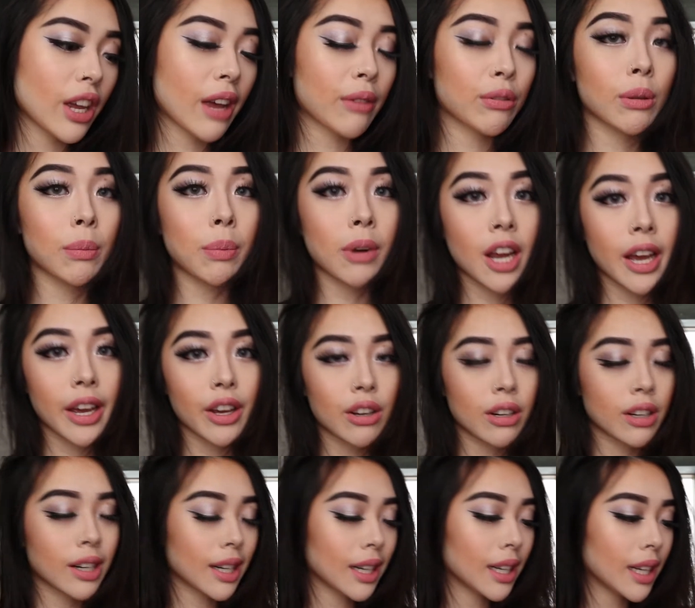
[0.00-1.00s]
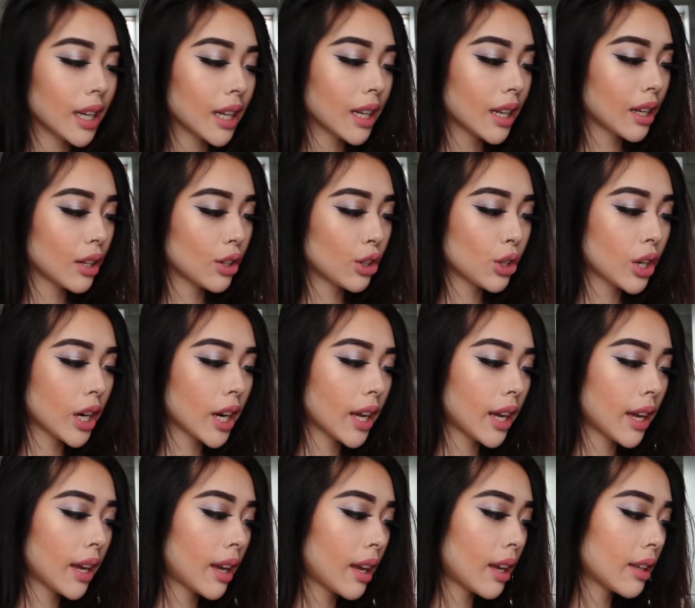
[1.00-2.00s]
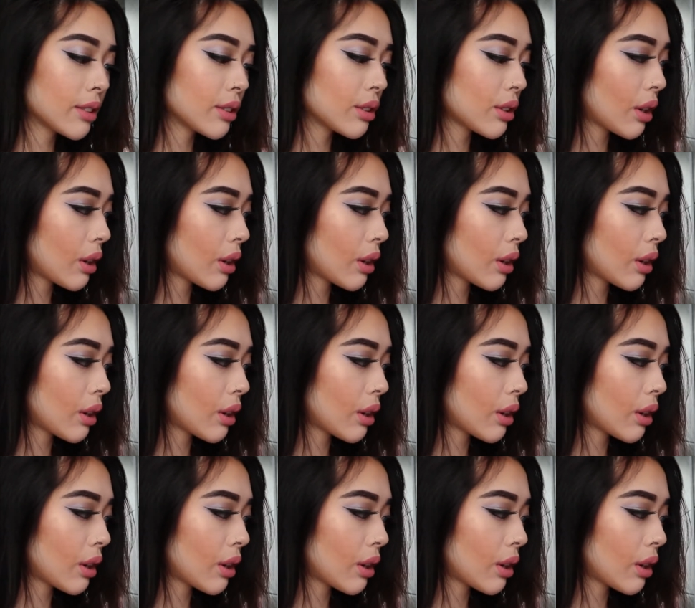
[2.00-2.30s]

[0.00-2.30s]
have to apply it on clean and dry hair. So